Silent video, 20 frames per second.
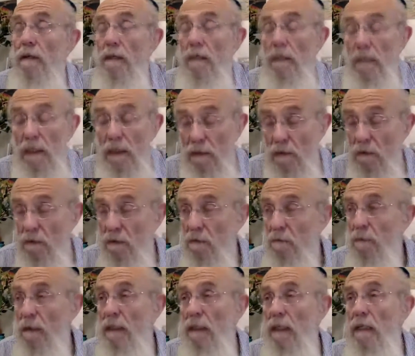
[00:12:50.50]
They told him
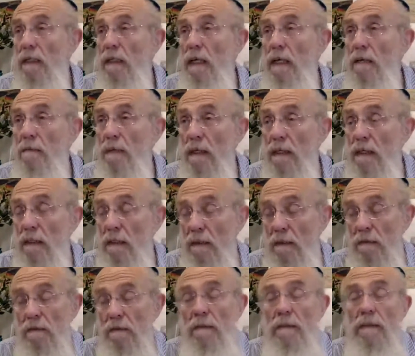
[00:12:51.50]
Migdal Emek.
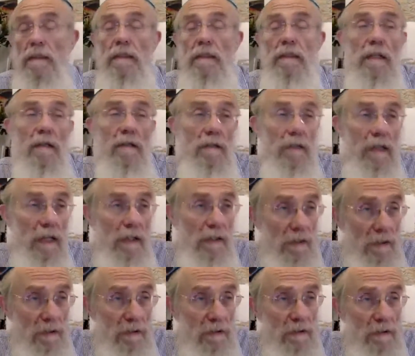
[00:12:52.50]
She said, okay,
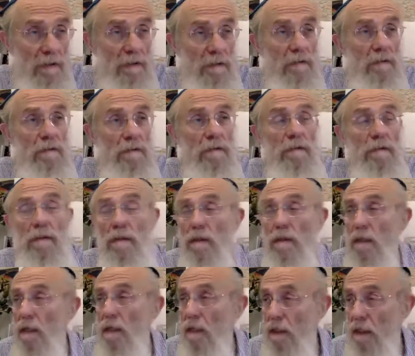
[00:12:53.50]
good.
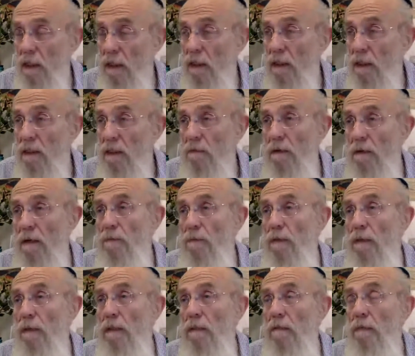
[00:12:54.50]
And he and his wife
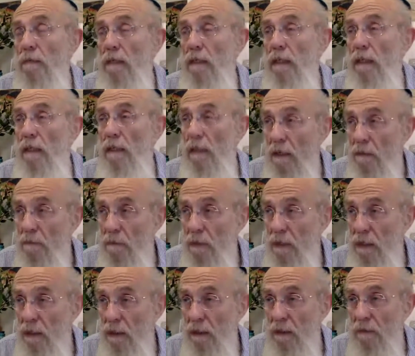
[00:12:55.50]
went to Migdal
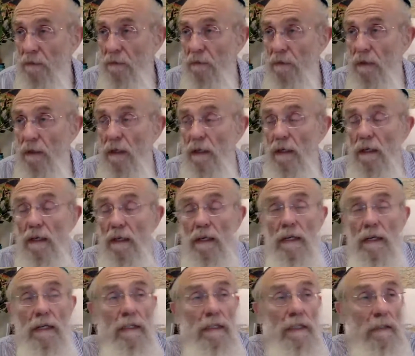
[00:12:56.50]
Emek.
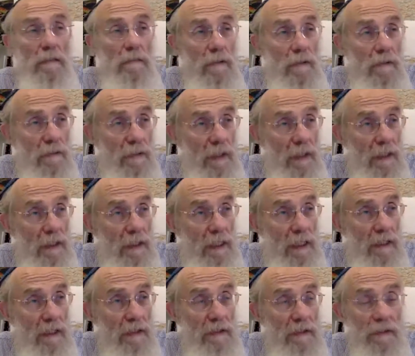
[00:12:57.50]
They moved in
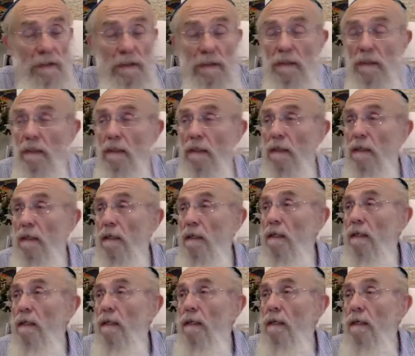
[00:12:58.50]
there,
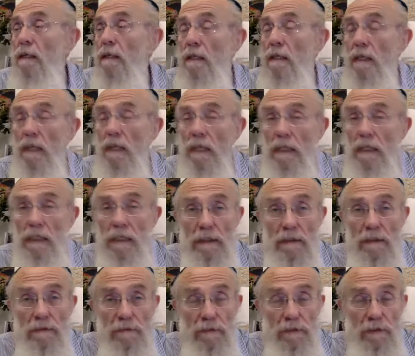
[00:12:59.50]
and
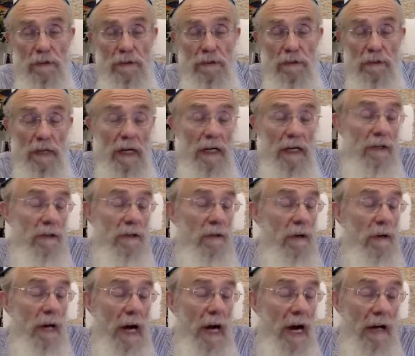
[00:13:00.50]
for I don't
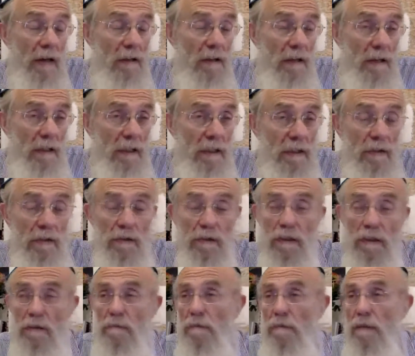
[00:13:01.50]
know how long it took
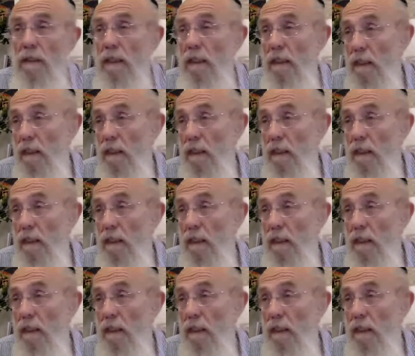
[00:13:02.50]
him, but he